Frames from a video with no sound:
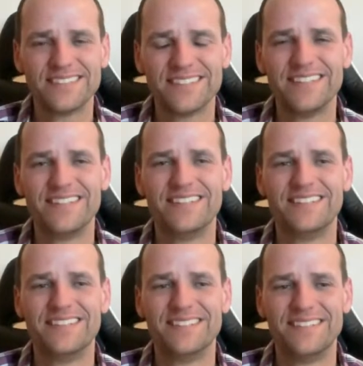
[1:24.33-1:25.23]

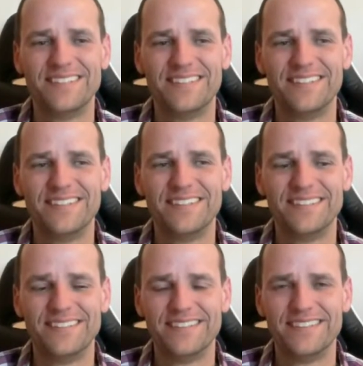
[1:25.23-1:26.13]

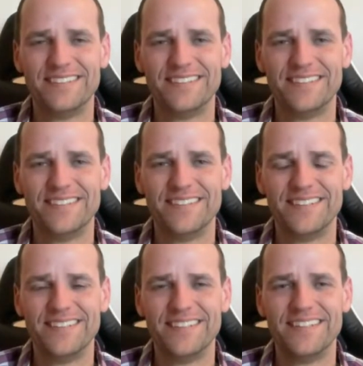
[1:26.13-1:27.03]

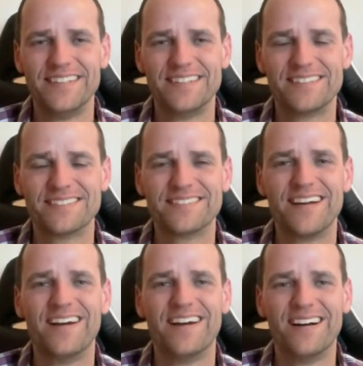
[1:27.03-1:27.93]

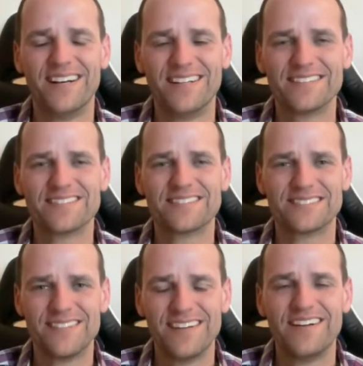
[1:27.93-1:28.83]

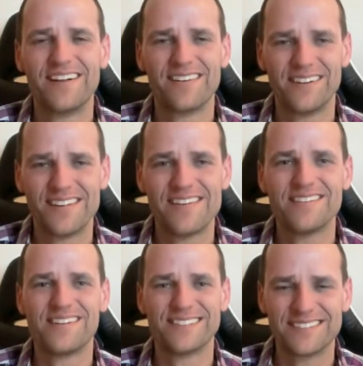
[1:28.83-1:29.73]

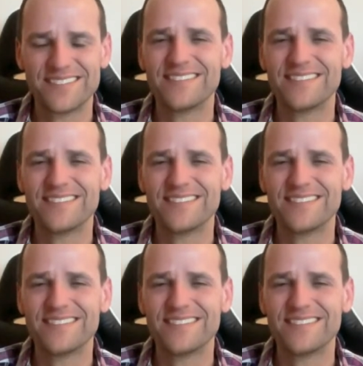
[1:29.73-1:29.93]
(silent)